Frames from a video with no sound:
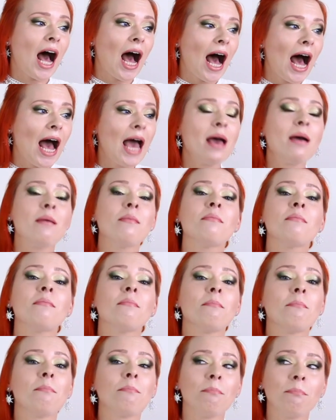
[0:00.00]
I
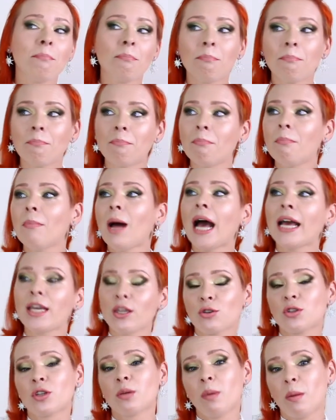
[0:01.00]

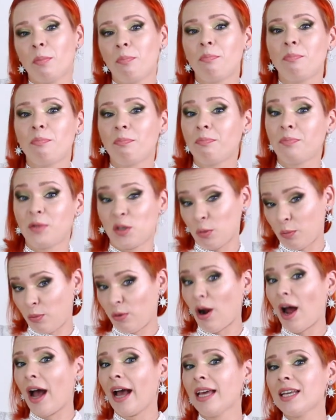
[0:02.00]
used to be
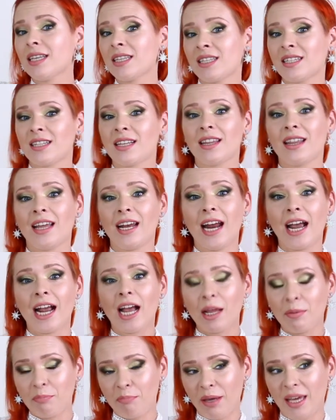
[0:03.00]
surprised, then I
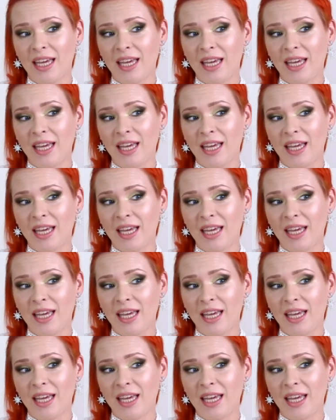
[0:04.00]
got